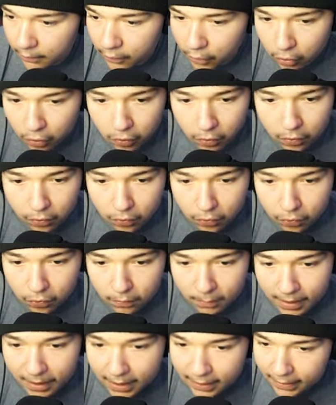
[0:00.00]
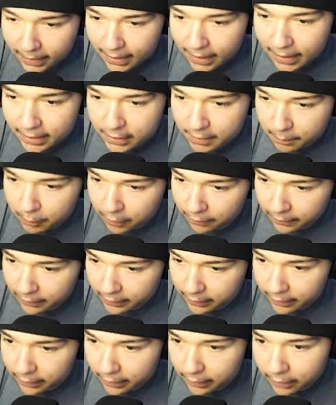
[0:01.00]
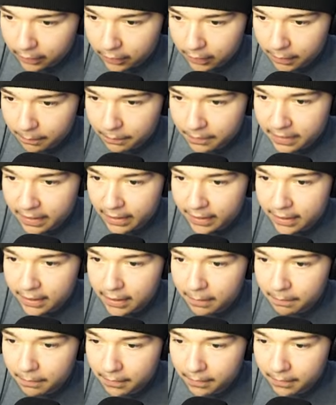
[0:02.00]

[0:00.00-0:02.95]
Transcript: Oh my god, this is perfect. Hold up, send it up.